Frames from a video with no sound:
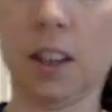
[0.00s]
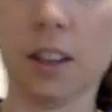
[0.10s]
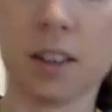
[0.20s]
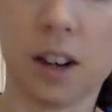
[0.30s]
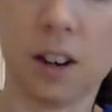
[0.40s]

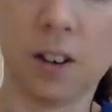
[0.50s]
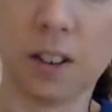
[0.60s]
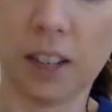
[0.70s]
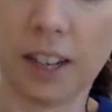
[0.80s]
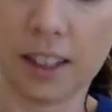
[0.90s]
So,
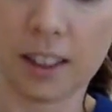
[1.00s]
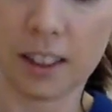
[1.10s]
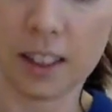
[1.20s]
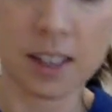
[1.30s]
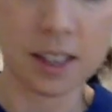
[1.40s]
like,
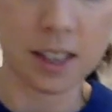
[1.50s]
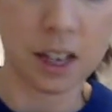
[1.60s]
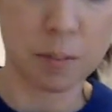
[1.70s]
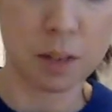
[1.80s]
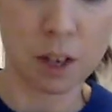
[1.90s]
the
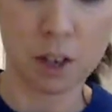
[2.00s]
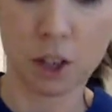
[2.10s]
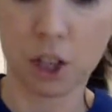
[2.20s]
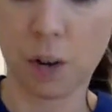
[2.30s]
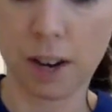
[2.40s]
seams are
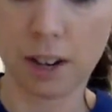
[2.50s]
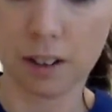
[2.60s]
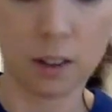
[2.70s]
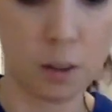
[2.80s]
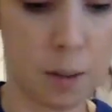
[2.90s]
showing a
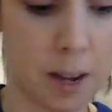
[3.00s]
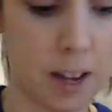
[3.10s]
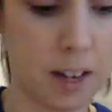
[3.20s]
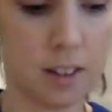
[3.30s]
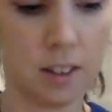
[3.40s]
little bit,
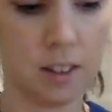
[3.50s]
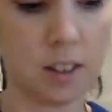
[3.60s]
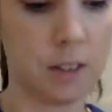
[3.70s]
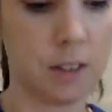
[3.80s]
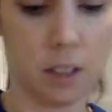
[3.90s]
and stuff
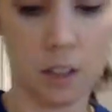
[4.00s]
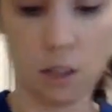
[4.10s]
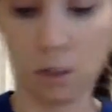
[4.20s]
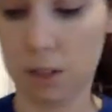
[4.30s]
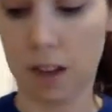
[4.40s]
is going to
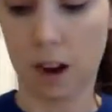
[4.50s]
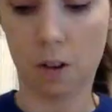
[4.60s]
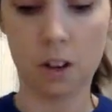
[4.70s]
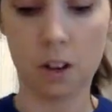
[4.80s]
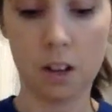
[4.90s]
ooze out.
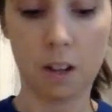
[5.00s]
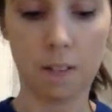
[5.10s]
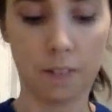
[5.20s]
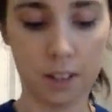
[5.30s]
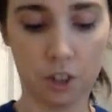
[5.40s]

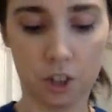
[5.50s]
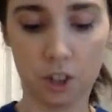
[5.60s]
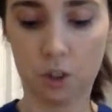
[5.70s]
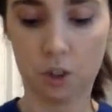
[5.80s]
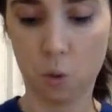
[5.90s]
That's
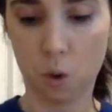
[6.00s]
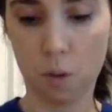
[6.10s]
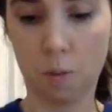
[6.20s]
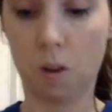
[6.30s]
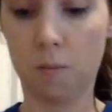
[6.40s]
just
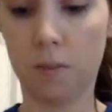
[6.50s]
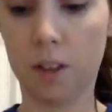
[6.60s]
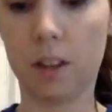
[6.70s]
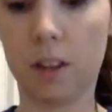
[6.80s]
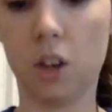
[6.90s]
normal. And
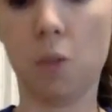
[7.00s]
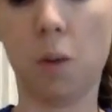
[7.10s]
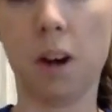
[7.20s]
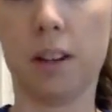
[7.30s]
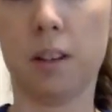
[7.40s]
then you
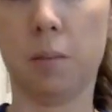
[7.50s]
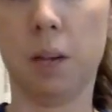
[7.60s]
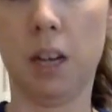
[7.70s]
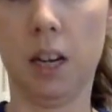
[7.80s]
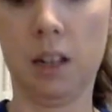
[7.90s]
want it to
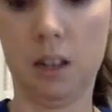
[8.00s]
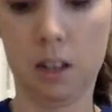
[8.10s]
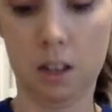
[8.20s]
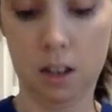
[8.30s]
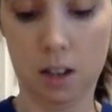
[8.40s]
be
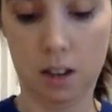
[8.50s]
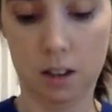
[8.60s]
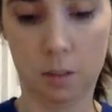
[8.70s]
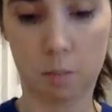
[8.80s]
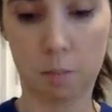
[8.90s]

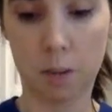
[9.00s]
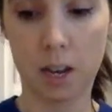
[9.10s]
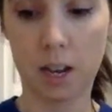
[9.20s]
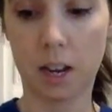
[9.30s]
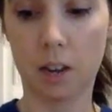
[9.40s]
as
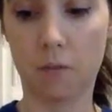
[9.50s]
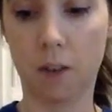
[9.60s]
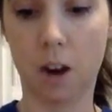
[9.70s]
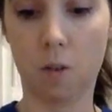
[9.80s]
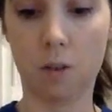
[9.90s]
big and
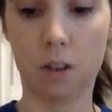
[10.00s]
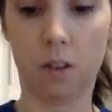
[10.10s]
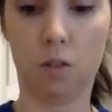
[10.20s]
round as you